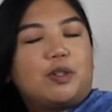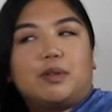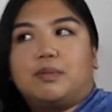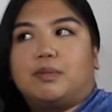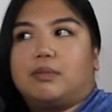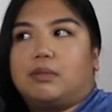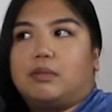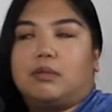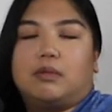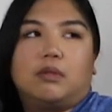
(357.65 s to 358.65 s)

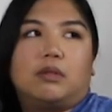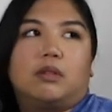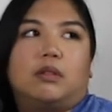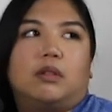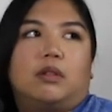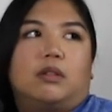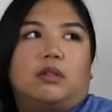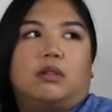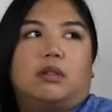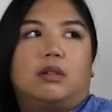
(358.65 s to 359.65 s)

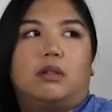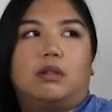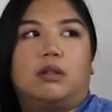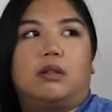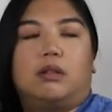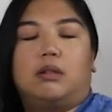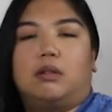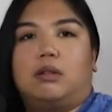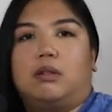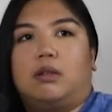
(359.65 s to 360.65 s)

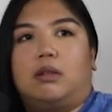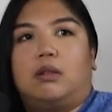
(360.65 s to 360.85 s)
This person isn't speaking.